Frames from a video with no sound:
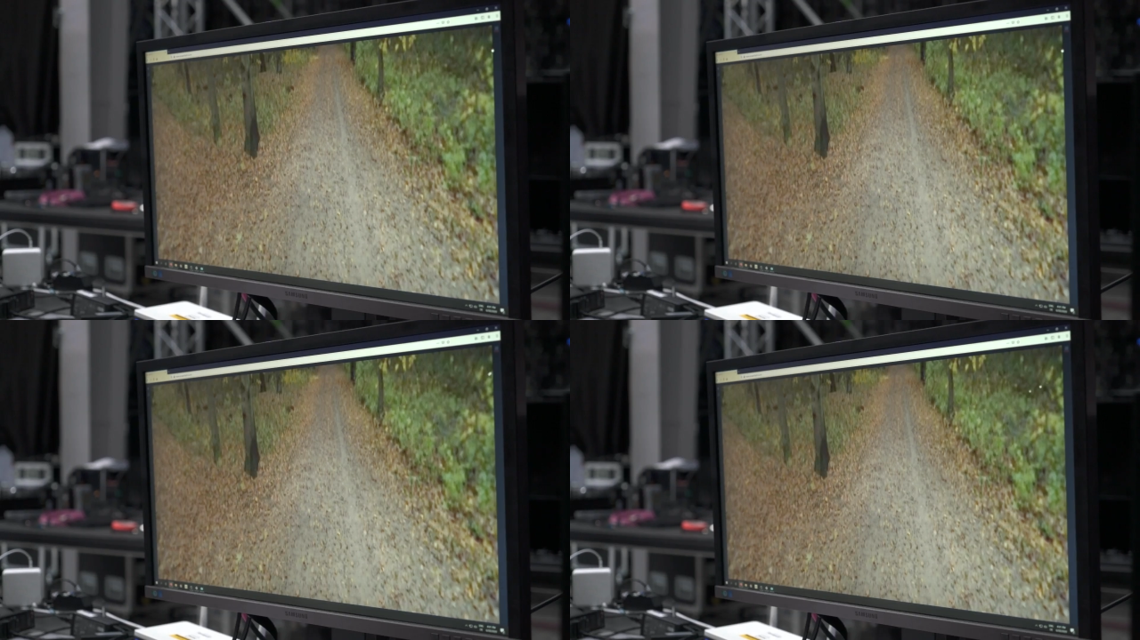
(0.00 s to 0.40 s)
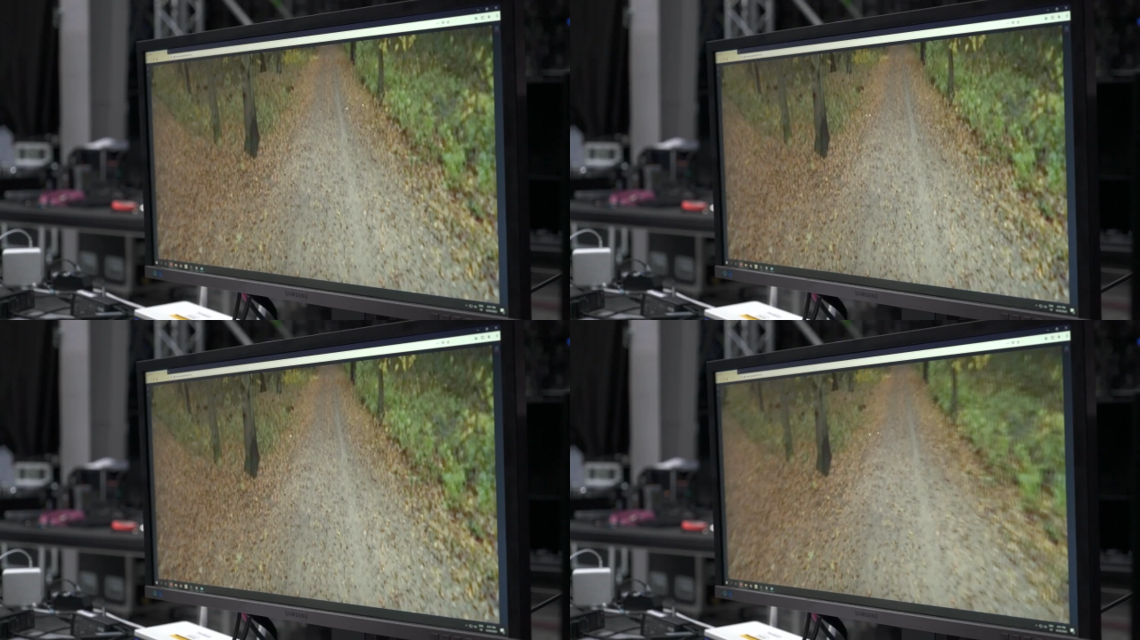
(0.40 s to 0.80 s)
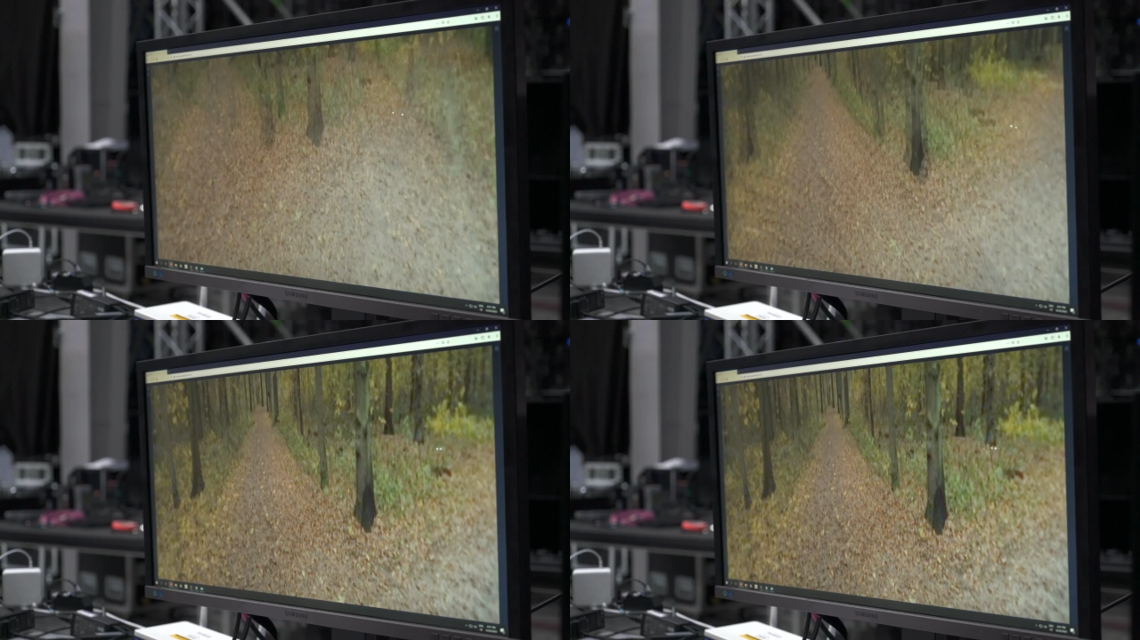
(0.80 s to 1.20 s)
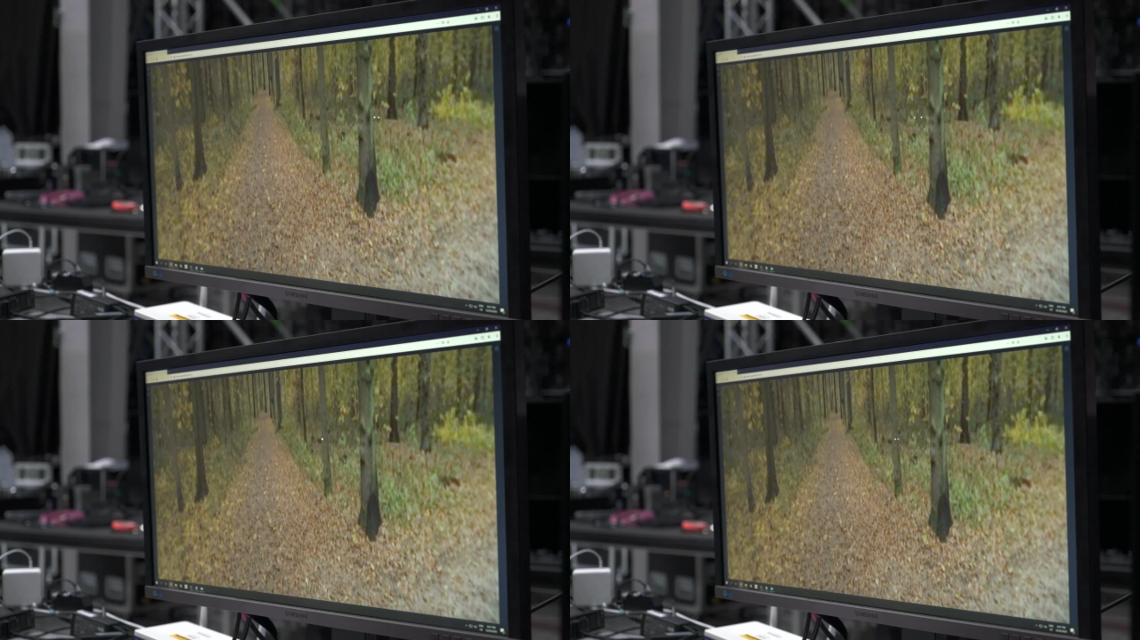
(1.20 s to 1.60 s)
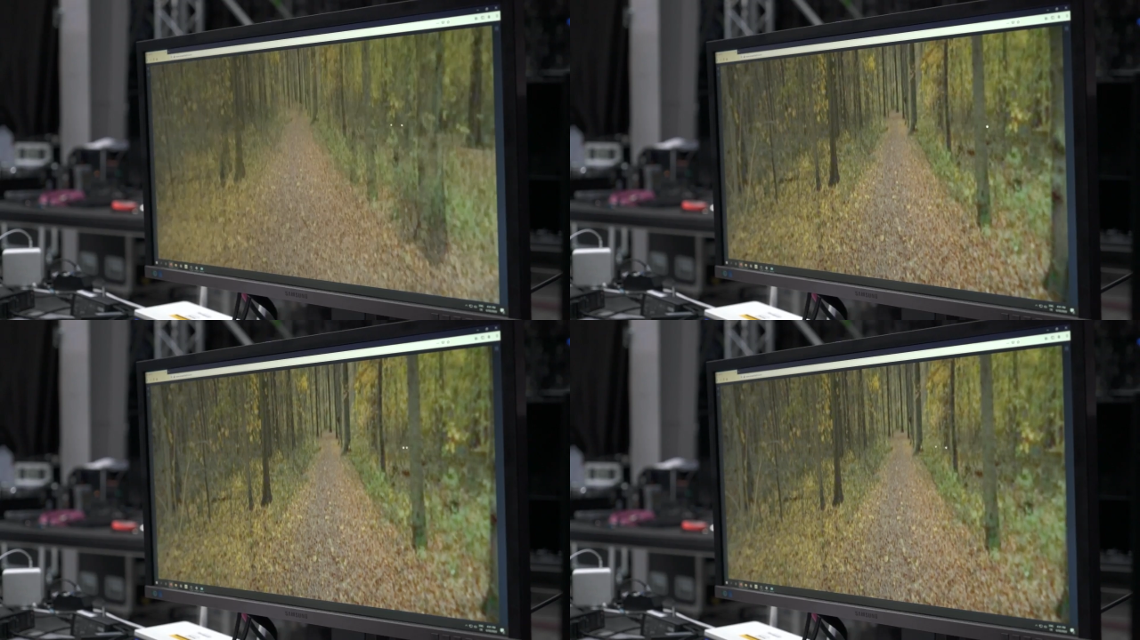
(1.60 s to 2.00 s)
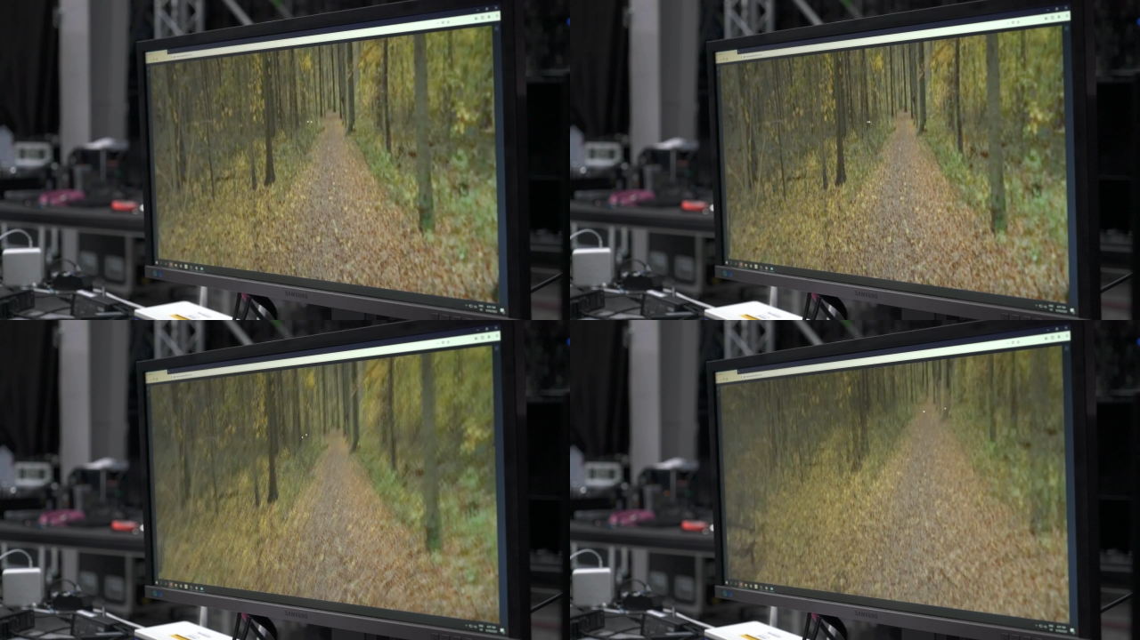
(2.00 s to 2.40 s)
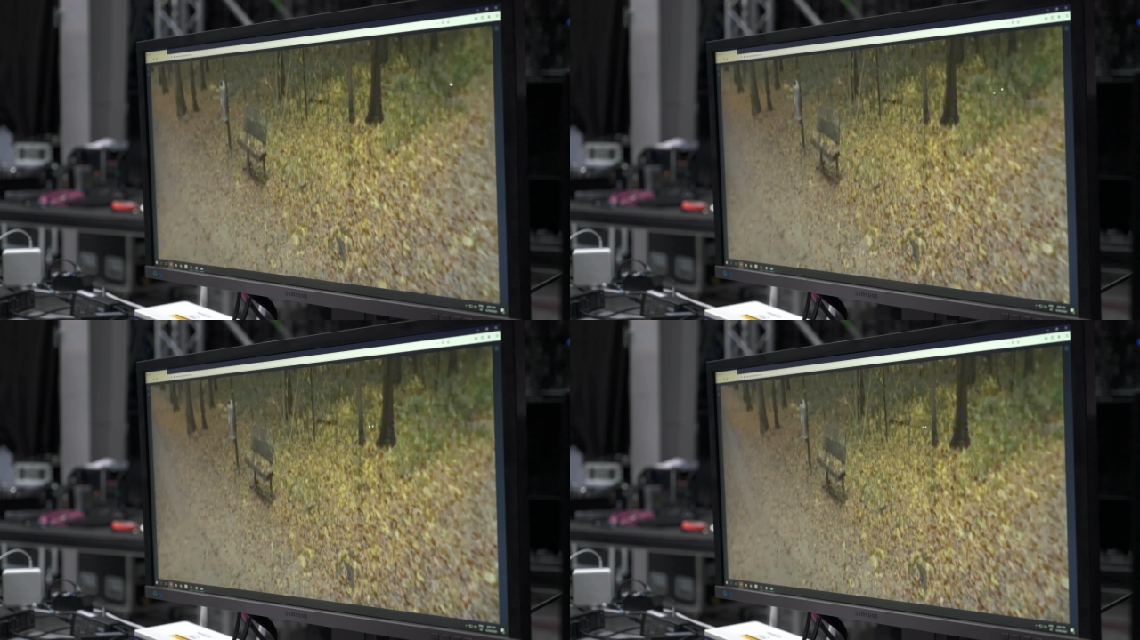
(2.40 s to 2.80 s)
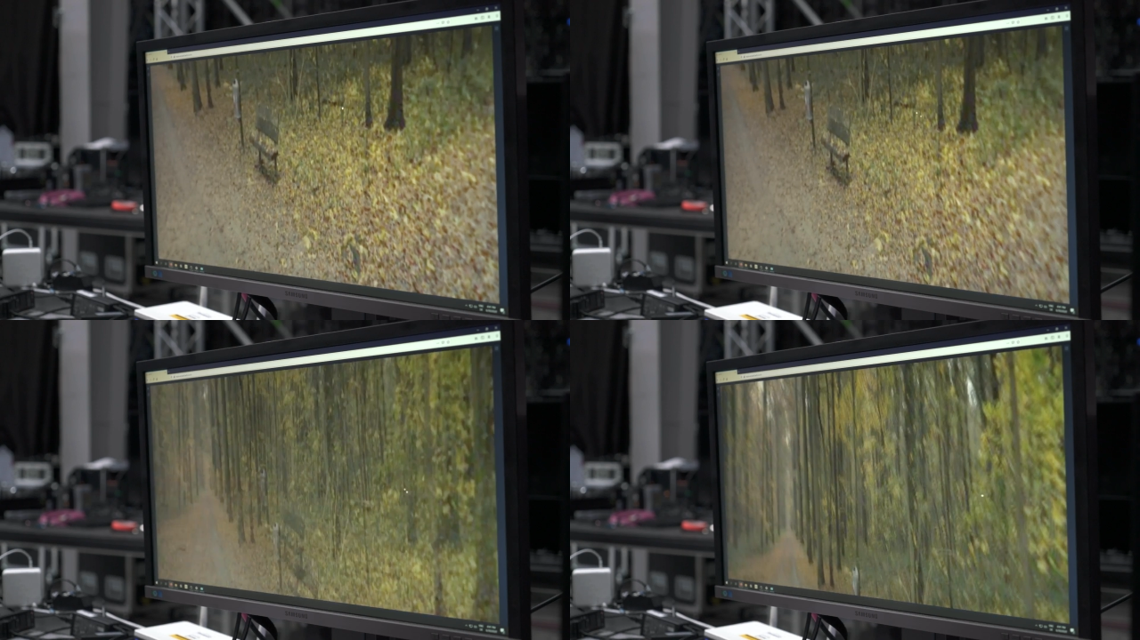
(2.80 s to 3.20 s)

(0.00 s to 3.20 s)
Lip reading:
No face is visible, so there are no lips to read.